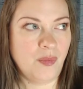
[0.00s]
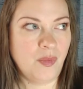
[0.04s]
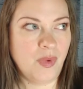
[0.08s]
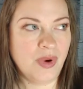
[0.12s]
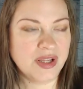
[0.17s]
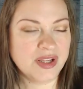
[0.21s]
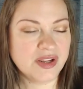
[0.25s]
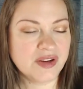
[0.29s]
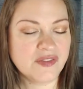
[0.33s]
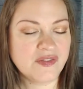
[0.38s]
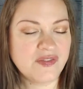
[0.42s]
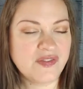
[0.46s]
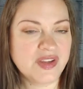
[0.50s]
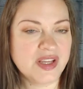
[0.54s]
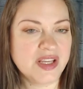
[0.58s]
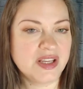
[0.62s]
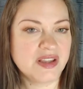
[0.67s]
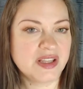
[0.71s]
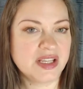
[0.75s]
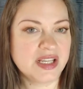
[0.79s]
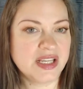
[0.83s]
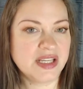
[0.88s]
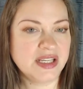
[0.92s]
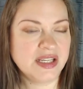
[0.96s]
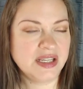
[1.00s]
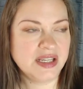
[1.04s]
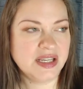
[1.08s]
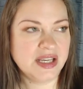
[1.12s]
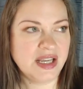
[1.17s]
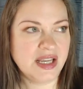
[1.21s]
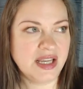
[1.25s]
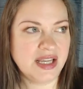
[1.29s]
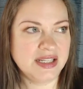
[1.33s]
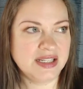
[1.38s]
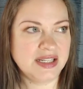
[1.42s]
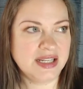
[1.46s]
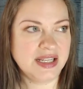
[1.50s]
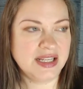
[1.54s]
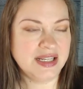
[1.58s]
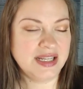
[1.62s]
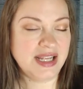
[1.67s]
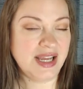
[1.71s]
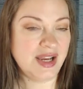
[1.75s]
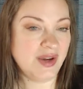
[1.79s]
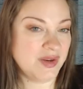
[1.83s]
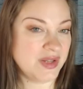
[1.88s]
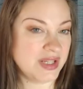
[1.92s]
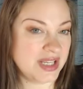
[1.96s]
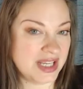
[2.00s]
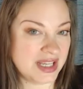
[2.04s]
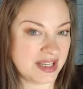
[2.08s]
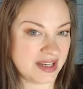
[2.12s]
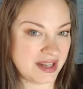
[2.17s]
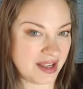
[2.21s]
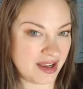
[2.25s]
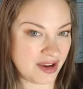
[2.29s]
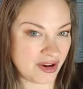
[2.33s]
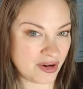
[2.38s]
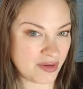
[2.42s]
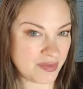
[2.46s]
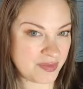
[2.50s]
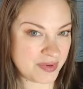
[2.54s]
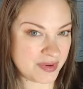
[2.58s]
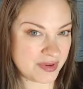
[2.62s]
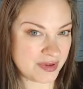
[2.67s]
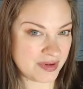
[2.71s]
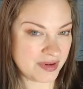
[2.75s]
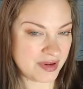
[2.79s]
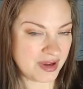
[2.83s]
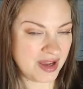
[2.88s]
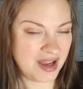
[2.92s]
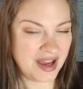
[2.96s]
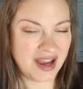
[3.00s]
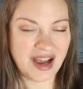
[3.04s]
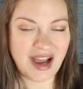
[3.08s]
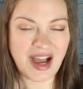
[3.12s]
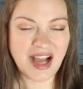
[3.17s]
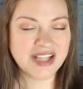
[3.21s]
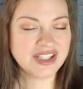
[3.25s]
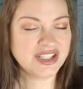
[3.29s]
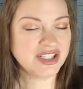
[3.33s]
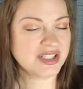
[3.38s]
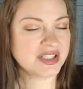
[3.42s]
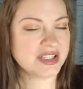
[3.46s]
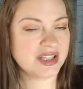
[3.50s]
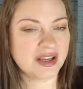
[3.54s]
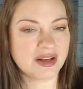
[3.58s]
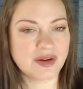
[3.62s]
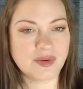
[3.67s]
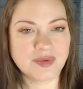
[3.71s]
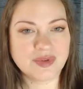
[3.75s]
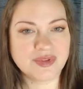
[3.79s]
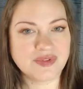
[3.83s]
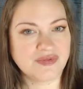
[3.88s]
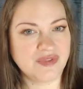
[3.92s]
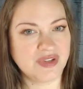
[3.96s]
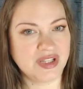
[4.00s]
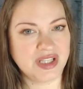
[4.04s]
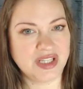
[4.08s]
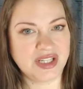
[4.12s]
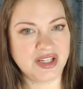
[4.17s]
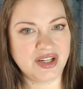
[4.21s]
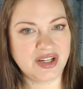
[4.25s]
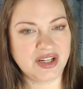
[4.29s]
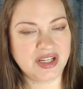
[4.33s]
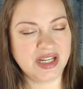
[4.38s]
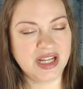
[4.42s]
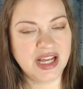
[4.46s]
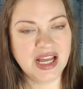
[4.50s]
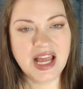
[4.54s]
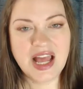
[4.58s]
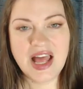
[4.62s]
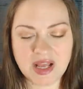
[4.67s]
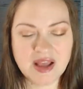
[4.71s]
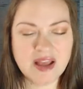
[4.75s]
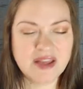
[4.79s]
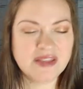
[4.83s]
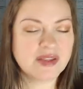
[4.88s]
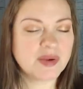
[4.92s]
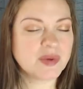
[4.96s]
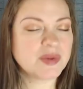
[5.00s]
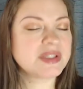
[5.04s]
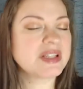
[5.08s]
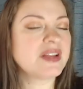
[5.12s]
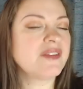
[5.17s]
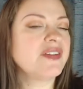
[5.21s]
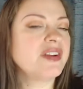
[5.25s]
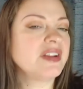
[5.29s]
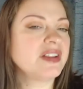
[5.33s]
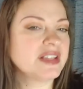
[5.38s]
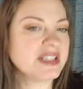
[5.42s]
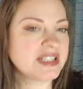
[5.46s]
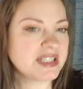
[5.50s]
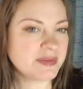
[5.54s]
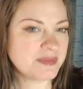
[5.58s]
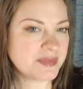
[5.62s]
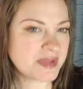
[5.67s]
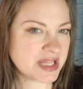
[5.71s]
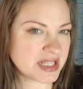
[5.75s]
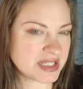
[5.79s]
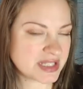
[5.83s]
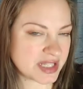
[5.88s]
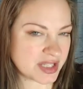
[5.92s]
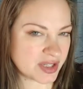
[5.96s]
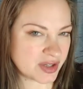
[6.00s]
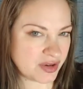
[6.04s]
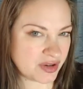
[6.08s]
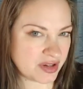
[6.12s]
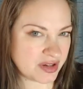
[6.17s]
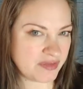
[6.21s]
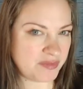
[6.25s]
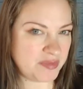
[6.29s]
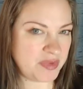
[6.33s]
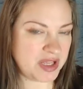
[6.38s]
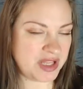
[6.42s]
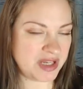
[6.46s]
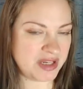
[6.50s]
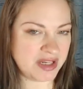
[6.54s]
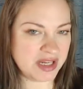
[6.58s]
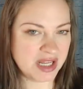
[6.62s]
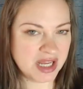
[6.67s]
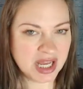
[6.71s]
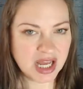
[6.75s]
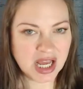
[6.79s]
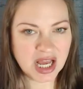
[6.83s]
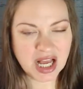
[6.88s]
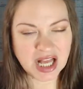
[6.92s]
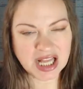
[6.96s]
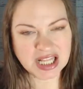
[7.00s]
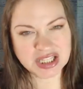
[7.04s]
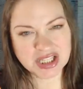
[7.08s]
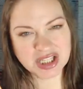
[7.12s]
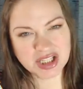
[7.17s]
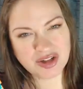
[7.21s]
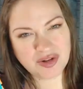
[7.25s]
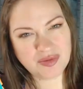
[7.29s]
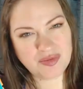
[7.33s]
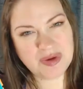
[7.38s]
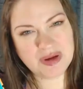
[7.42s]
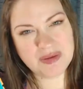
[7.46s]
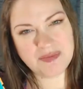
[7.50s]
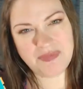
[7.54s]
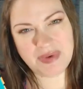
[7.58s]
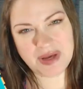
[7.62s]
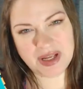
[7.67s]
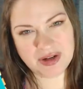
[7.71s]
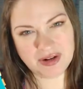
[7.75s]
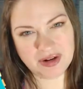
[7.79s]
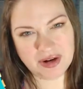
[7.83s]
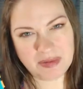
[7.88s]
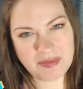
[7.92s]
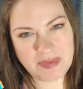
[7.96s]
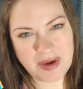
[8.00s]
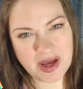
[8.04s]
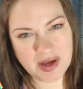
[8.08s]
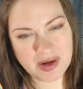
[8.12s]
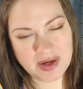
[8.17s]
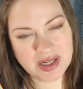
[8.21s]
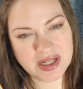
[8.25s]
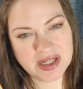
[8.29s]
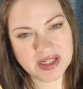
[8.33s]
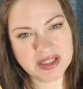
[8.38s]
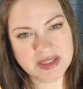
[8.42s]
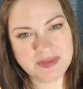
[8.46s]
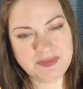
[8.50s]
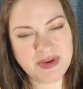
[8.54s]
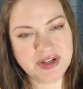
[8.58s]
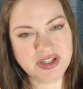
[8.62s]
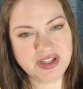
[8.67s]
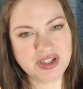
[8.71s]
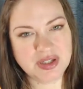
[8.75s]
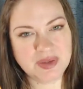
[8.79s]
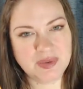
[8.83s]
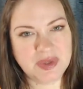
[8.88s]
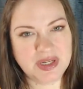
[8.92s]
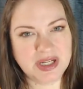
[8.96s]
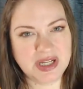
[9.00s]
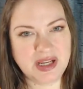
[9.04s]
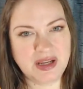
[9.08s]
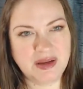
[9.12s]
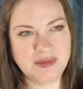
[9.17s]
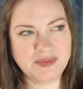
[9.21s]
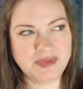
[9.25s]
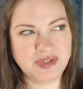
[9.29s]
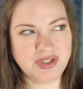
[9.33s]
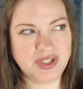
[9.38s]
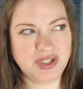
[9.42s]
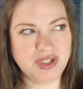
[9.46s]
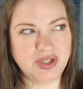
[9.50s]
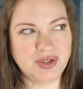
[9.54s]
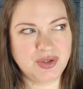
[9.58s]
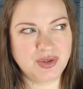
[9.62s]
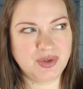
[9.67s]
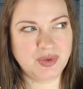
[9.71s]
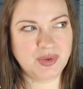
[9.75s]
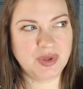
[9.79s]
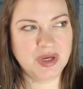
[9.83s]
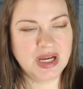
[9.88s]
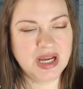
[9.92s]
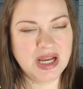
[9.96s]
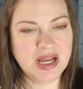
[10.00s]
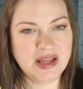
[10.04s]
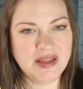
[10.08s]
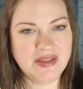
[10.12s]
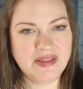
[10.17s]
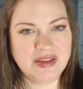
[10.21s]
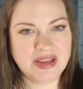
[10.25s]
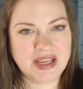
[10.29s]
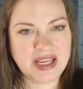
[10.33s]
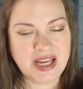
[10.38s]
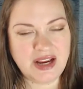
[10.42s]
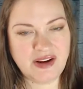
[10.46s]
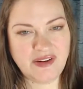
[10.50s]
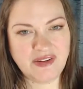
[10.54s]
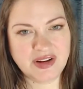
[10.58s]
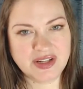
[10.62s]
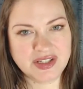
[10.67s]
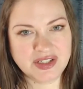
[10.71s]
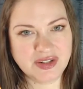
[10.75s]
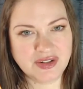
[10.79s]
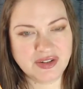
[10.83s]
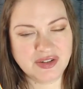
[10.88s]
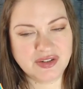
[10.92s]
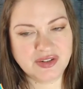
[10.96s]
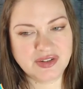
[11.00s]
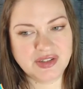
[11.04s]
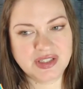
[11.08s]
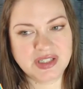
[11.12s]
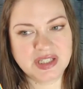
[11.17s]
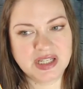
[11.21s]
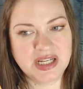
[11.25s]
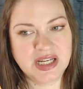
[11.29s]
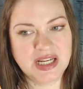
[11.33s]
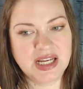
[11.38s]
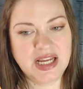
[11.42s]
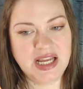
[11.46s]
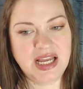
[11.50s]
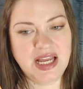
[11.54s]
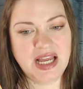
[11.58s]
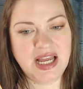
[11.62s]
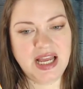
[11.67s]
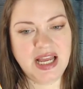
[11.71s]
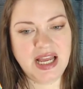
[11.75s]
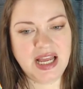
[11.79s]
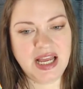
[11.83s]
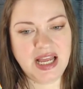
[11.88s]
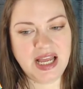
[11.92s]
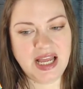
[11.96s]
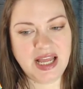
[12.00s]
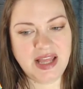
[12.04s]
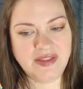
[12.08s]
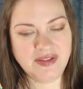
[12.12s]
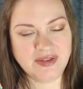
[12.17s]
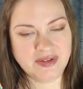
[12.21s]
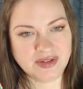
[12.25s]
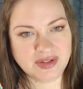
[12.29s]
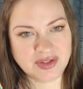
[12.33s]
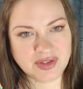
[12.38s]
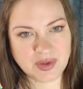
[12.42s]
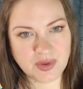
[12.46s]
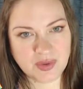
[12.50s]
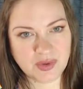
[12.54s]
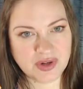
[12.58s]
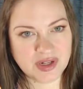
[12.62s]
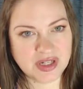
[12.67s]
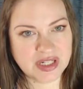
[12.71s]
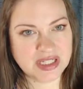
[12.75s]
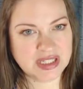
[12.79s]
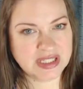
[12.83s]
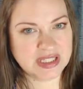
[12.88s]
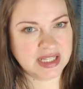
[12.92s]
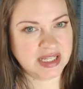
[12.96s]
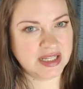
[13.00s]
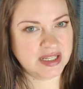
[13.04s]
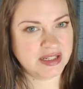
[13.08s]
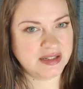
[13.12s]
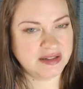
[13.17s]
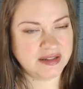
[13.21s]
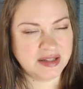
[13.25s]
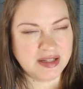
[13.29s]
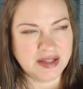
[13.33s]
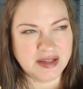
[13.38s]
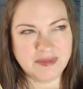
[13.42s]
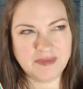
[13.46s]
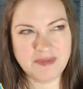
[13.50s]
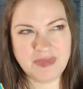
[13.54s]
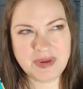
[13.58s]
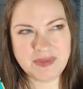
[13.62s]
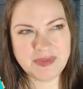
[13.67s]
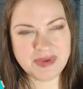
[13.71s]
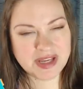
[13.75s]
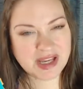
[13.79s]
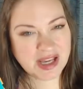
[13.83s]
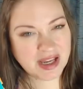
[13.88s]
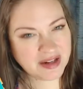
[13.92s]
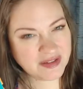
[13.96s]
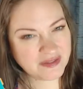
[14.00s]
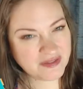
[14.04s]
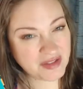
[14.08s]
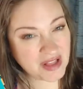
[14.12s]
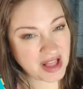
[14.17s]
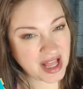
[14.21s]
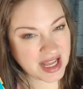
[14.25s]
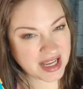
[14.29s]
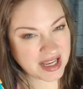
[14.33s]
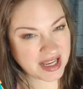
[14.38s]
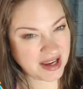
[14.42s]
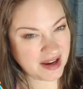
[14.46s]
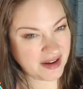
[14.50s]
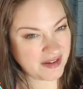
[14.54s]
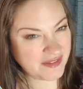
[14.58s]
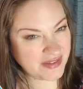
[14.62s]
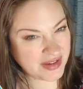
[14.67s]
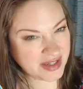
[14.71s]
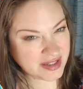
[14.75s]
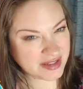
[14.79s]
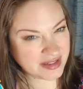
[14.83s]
what you're feeling and, and how to get help. I just thought it was really good. There was definitely some things that could have been a little bit better about it, especially when it comes to the characters and their stories and, and maybe kind of lack of